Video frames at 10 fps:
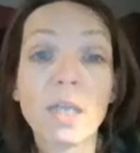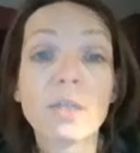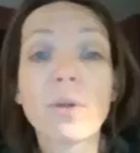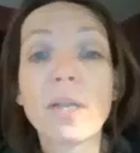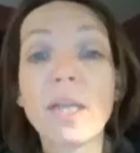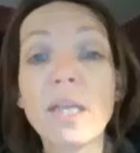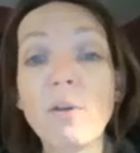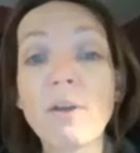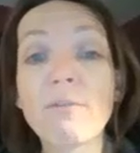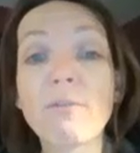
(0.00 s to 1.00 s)
So here
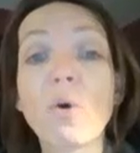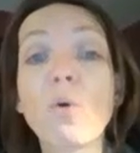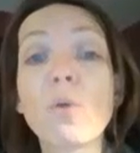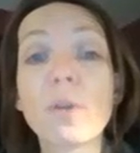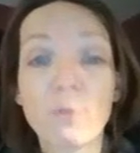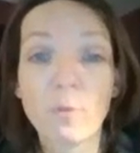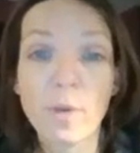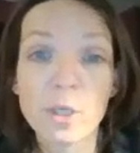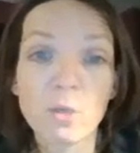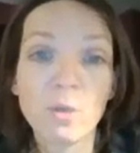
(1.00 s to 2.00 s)
you have all the
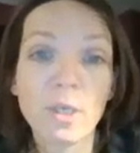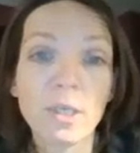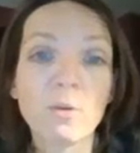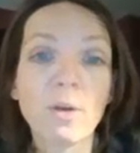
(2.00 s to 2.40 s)
information you need.